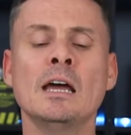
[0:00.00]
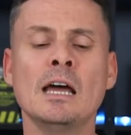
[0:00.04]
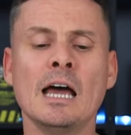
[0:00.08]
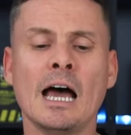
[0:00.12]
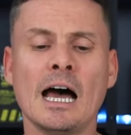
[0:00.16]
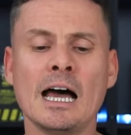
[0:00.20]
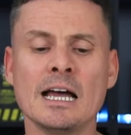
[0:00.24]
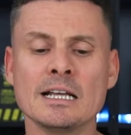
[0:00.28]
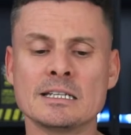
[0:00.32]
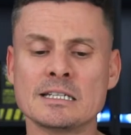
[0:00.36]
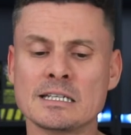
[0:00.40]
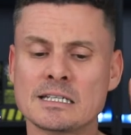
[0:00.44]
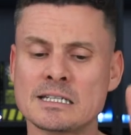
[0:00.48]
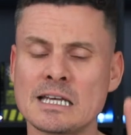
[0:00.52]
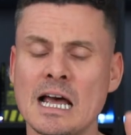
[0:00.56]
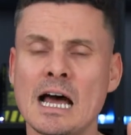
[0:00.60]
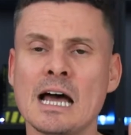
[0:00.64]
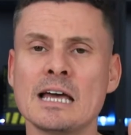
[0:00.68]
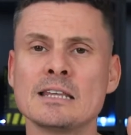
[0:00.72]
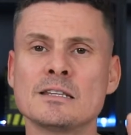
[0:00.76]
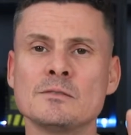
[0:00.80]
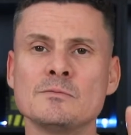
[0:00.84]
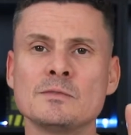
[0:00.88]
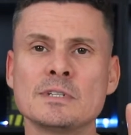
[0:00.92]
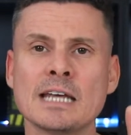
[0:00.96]
to tie
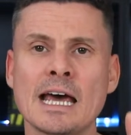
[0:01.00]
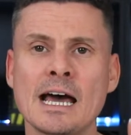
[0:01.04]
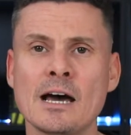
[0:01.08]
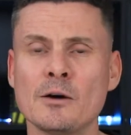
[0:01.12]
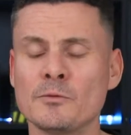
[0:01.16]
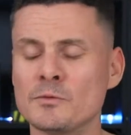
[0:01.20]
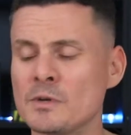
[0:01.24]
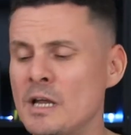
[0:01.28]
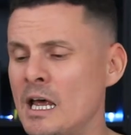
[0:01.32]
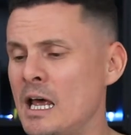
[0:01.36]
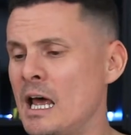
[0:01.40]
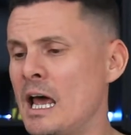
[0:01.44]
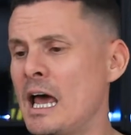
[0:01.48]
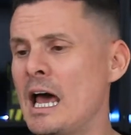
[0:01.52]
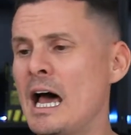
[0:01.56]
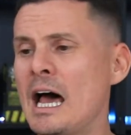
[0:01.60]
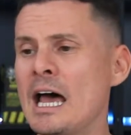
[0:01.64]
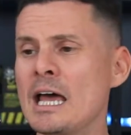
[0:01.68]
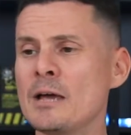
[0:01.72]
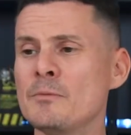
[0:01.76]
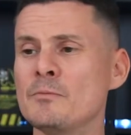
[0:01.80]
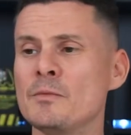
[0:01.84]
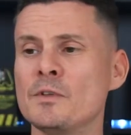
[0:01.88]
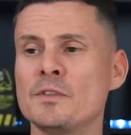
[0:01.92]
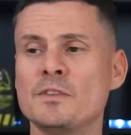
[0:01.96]
them down.
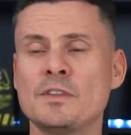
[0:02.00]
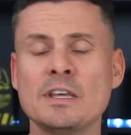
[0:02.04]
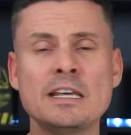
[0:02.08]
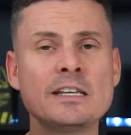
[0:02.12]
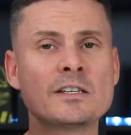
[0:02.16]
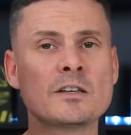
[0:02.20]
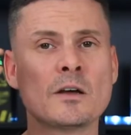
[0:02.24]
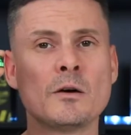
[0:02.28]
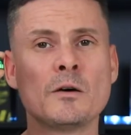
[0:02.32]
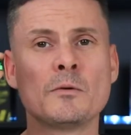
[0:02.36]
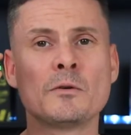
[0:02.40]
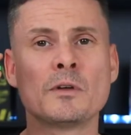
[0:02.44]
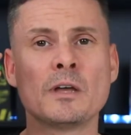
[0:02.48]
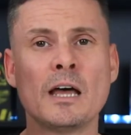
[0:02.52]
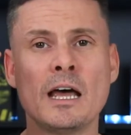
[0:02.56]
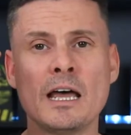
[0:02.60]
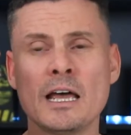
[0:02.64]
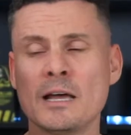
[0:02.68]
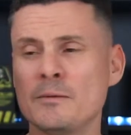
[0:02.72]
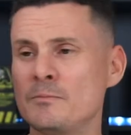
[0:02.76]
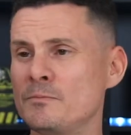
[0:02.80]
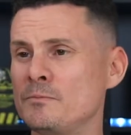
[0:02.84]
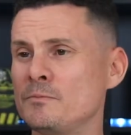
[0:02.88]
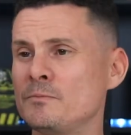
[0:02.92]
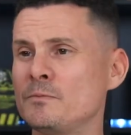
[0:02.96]
These
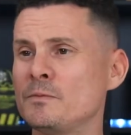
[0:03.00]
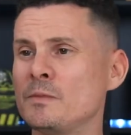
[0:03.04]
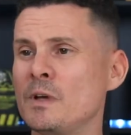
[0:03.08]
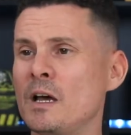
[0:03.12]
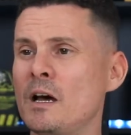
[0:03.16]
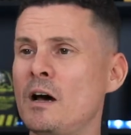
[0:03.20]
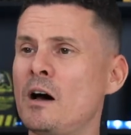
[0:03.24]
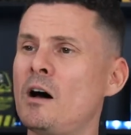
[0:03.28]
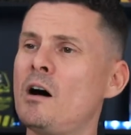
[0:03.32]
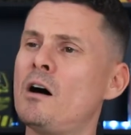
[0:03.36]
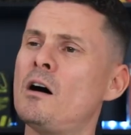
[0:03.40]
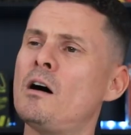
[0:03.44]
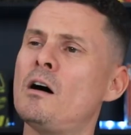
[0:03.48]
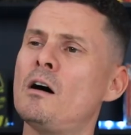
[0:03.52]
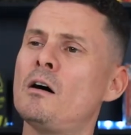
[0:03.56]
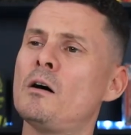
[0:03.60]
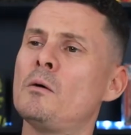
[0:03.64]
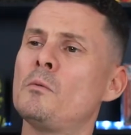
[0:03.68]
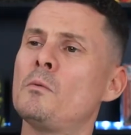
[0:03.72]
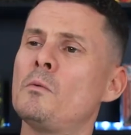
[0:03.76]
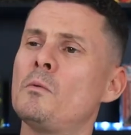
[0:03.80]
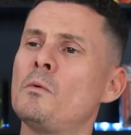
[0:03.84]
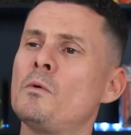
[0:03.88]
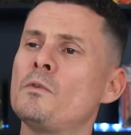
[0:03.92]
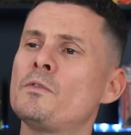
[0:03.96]
are
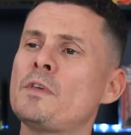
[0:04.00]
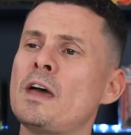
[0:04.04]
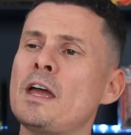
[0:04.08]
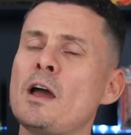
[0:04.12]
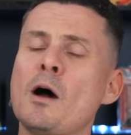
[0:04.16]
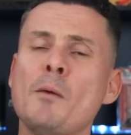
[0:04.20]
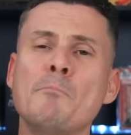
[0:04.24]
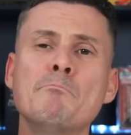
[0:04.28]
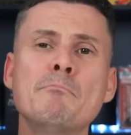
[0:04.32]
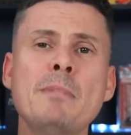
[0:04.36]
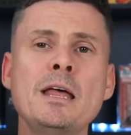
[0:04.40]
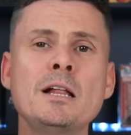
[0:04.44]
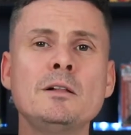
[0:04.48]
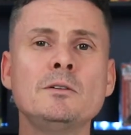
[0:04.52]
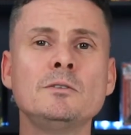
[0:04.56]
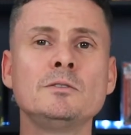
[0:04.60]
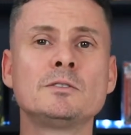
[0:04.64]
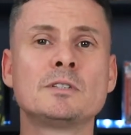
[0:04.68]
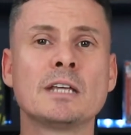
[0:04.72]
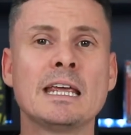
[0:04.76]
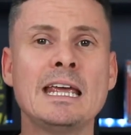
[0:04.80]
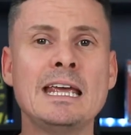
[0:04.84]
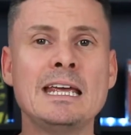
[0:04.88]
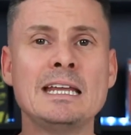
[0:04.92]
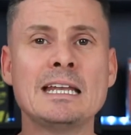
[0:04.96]

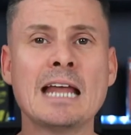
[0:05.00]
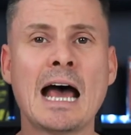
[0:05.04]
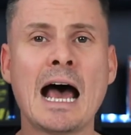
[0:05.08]
milled in